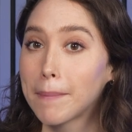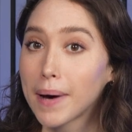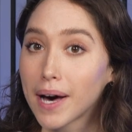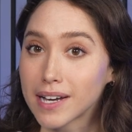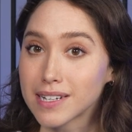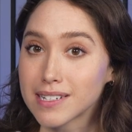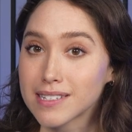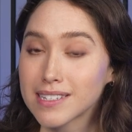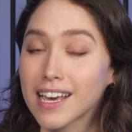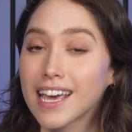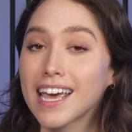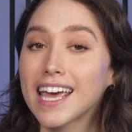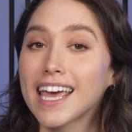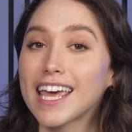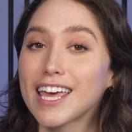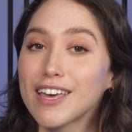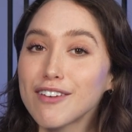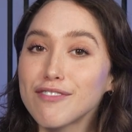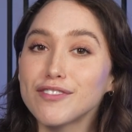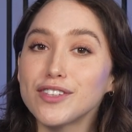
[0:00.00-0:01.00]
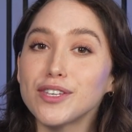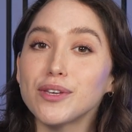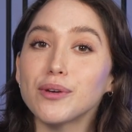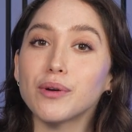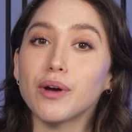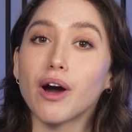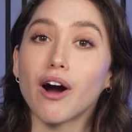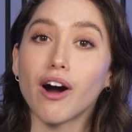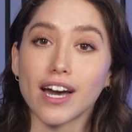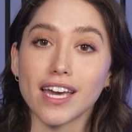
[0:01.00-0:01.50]
But if
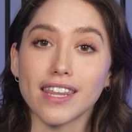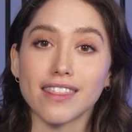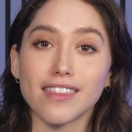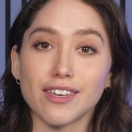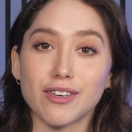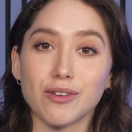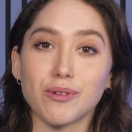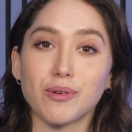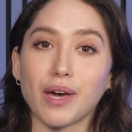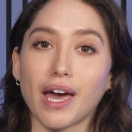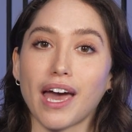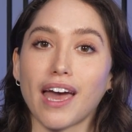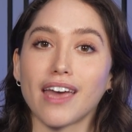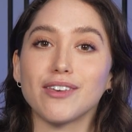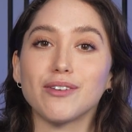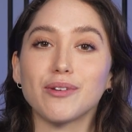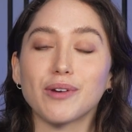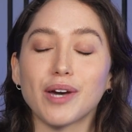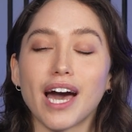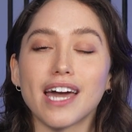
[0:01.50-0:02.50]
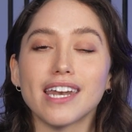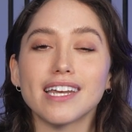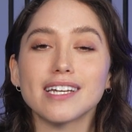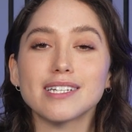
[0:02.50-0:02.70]
you are in the U K, you can